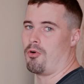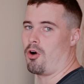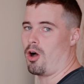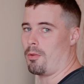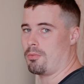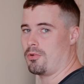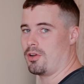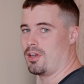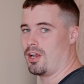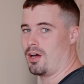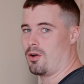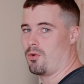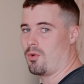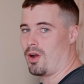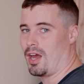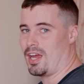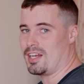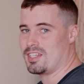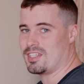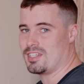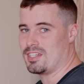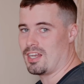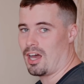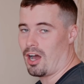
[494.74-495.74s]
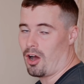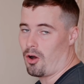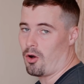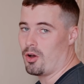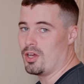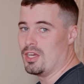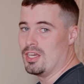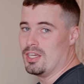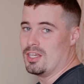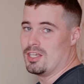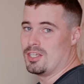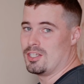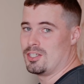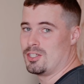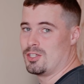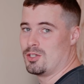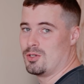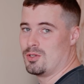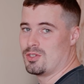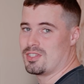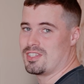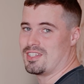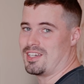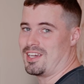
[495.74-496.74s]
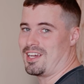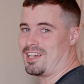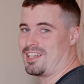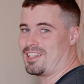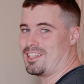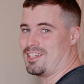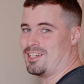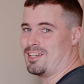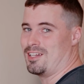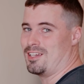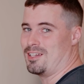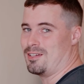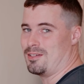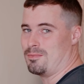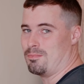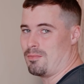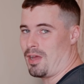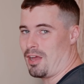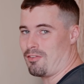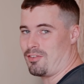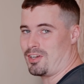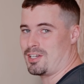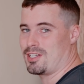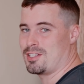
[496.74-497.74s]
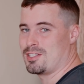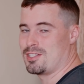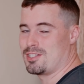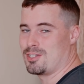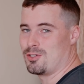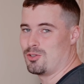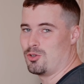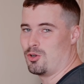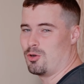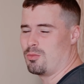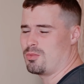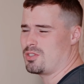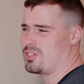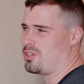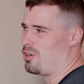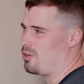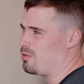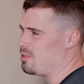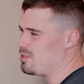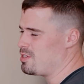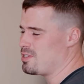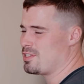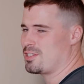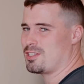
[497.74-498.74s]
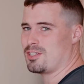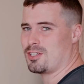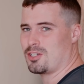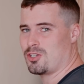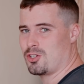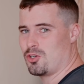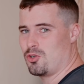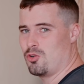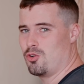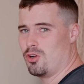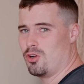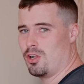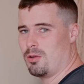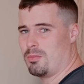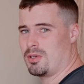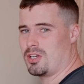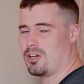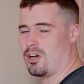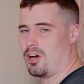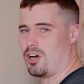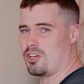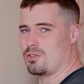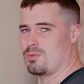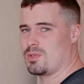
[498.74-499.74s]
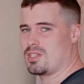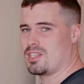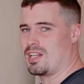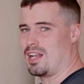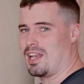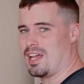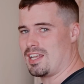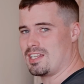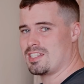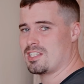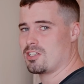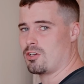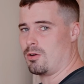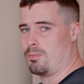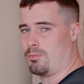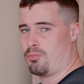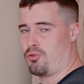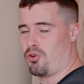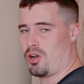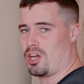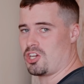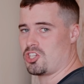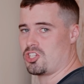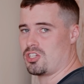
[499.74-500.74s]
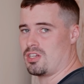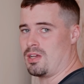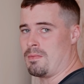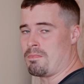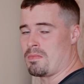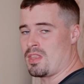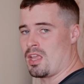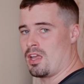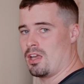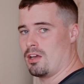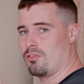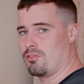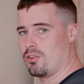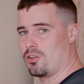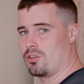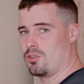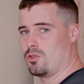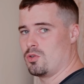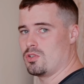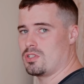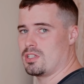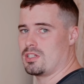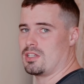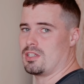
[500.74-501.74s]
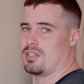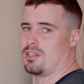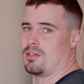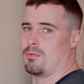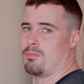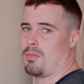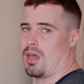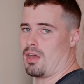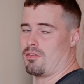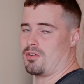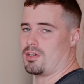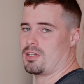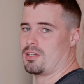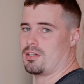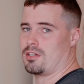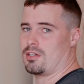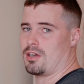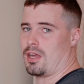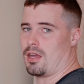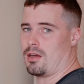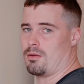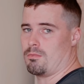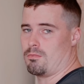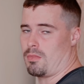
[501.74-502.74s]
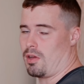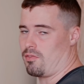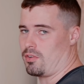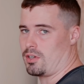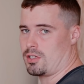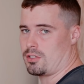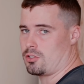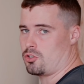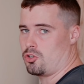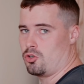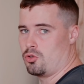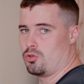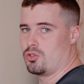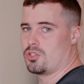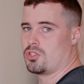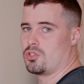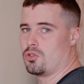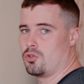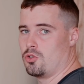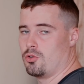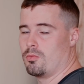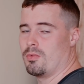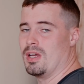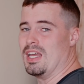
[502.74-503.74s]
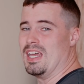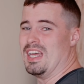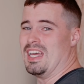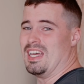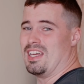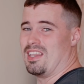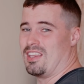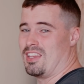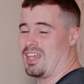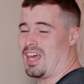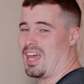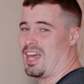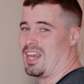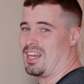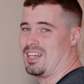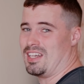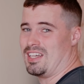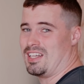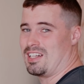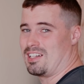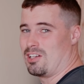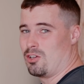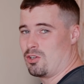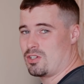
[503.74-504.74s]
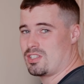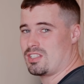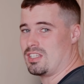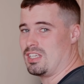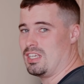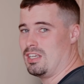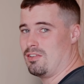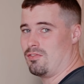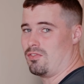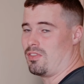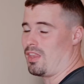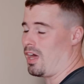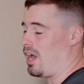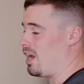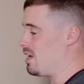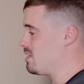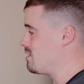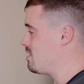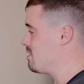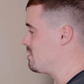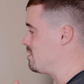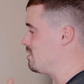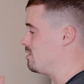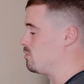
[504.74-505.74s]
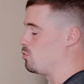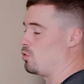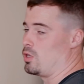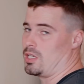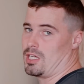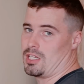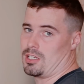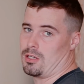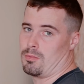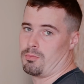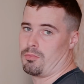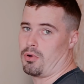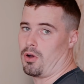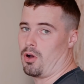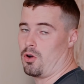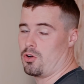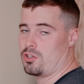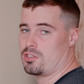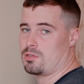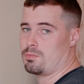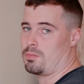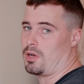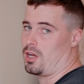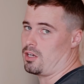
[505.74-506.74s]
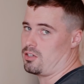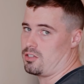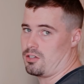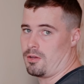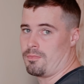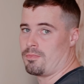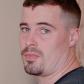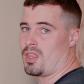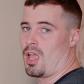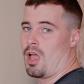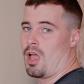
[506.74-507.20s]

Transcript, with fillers: popular right now using the Mavic Zoom. So this is cool because with the lens compression, if you use it in the Mavic, Mavic 2 Zoom, then it looks even nicer than doing it in post, but